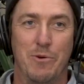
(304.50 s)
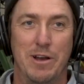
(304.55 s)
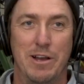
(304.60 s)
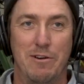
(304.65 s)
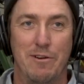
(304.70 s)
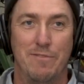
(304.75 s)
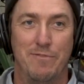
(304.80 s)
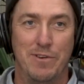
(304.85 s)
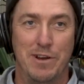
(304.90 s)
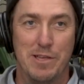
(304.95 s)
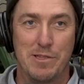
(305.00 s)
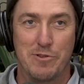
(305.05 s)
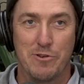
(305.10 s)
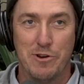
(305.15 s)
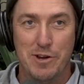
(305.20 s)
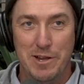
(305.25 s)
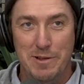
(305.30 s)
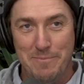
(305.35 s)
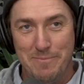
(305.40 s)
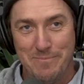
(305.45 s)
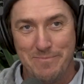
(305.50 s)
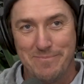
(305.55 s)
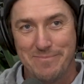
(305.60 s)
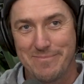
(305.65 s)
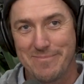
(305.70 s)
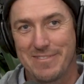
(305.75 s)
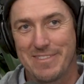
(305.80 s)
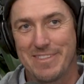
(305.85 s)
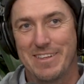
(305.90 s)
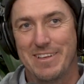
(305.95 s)
You want to hear a funny story?
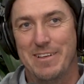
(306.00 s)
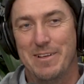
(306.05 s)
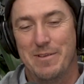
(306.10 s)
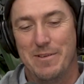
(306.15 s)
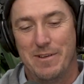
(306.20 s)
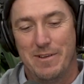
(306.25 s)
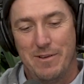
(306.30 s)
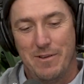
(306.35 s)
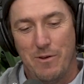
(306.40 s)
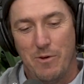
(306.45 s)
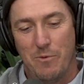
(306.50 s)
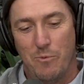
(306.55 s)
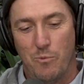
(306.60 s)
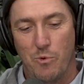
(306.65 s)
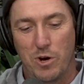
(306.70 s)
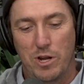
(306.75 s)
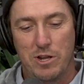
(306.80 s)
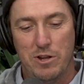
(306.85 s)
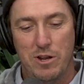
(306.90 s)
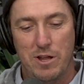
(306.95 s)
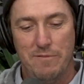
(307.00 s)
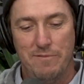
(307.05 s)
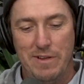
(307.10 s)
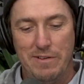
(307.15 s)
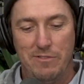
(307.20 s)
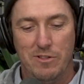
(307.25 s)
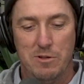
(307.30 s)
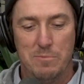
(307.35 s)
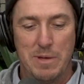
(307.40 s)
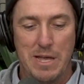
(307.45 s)
Working on
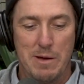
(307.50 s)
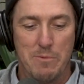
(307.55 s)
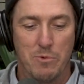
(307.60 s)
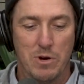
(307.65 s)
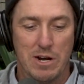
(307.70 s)
Viva La Bam,